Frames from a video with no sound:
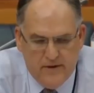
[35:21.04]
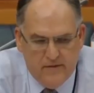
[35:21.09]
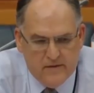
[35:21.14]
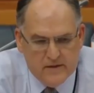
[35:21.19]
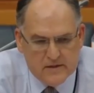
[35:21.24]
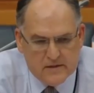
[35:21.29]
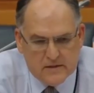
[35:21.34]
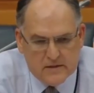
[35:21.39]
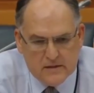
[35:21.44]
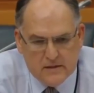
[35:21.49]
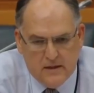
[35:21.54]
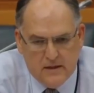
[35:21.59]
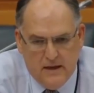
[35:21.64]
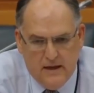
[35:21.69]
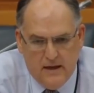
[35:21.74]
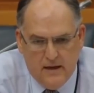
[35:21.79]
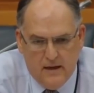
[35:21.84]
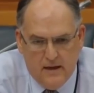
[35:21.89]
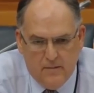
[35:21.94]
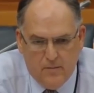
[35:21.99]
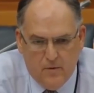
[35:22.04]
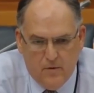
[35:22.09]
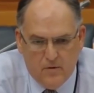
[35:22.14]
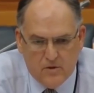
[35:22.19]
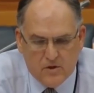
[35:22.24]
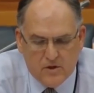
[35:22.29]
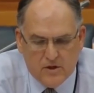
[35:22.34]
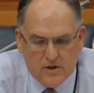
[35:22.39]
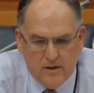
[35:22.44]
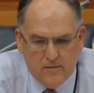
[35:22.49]
previous
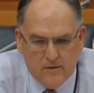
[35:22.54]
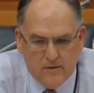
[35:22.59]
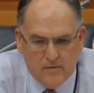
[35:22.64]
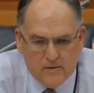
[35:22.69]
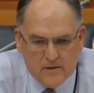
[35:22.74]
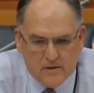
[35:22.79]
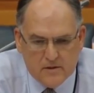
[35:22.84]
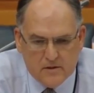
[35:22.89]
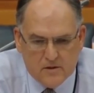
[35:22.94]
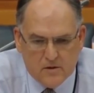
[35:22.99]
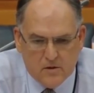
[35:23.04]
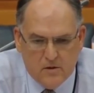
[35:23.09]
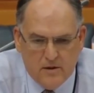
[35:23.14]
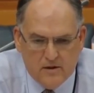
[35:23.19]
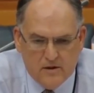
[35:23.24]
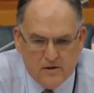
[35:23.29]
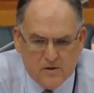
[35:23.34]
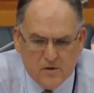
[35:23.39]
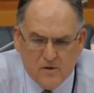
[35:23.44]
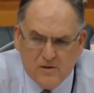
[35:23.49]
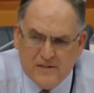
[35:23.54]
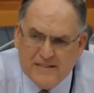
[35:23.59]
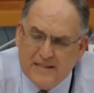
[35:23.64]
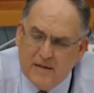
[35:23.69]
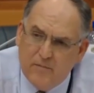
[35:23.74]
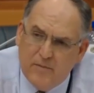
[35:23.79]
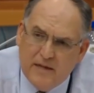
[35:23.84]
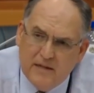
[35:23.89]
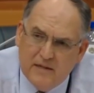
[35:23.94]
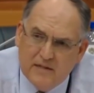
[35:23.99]
board chairman, Mr. Zola
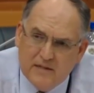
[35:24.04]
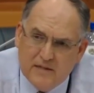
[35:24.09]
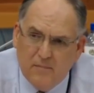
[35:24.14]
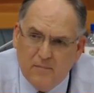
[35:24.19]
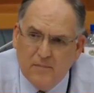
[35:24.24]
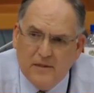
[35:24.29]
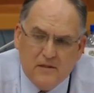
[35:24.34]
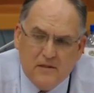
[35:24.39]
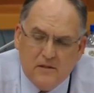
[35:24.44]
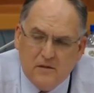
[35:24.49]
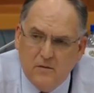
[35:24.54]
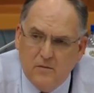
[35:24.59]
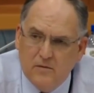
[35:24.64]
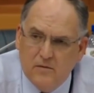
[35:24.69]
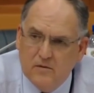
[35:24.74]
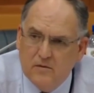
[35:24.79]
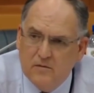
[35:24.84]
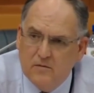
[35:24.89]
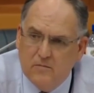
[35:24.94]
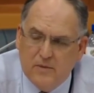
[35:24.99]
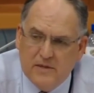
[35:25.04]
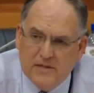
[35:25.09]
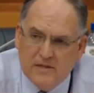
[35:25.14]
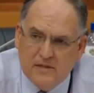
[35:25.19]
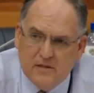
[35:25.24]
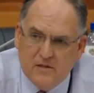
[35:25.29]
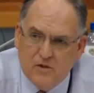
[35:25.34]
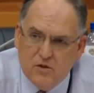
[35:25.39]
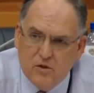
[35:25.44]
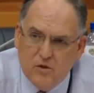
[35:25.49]
Tsotsi, being summoned to
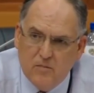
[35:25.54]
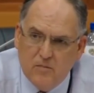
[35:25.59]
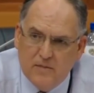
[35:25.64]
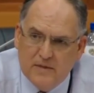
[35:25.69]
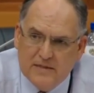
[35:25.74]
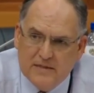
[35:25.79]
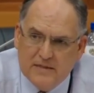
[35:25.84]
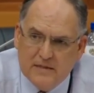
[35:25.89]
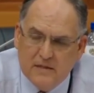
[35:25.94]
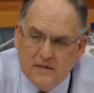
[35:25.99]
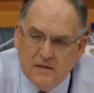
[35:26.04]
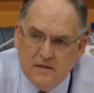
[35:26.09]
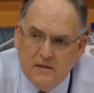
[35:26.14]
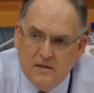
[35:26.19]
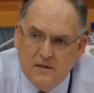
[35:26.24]
President Zuma's